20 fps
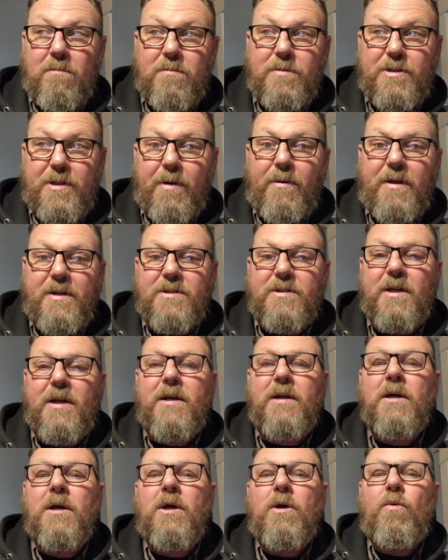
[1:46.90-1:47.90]
seriously.
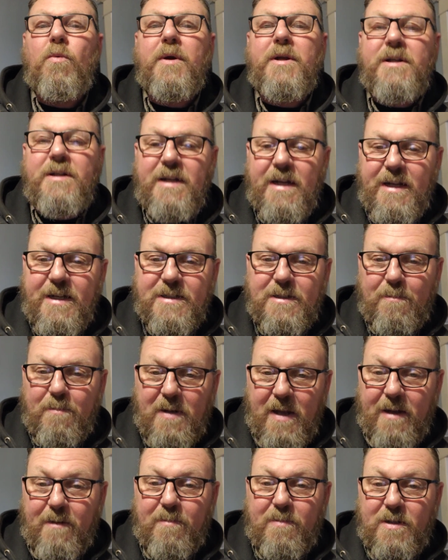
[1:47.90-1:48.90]
We need to
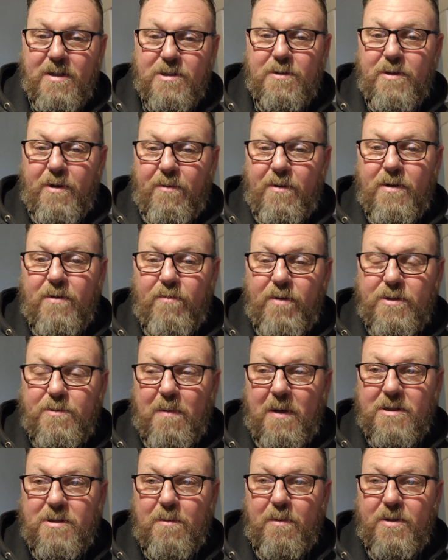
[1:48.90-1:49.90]
take this
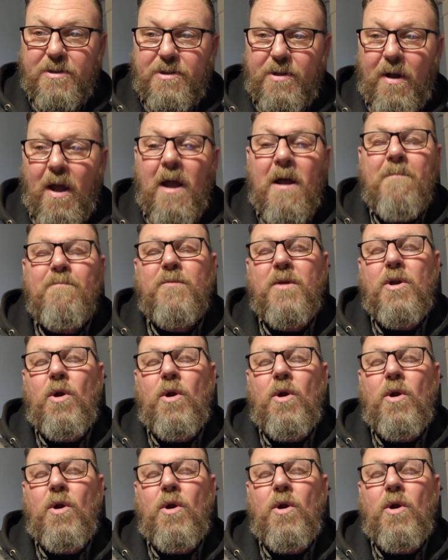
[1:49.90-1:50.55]
responsibility seriously.